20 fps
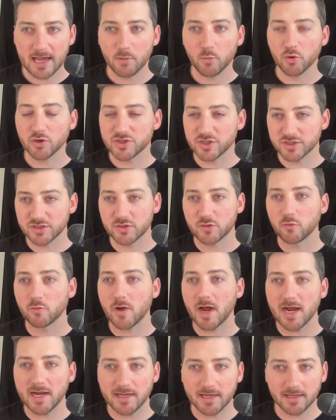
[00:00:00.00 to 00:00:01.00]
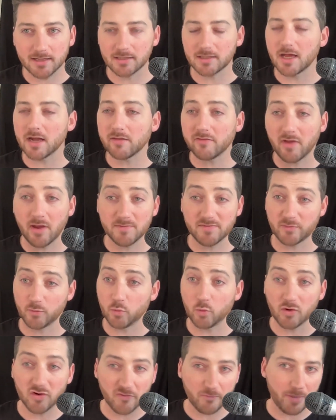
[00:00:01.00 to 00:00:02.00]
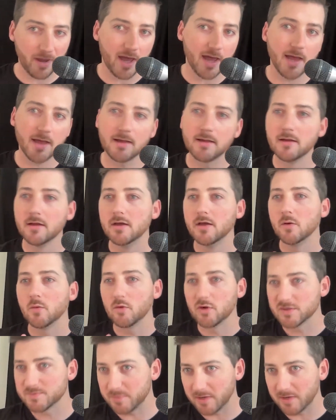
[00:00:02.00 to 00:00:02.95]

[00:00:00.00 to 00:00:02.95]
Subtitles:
and we're just grinding a lot of times for worse pay, worse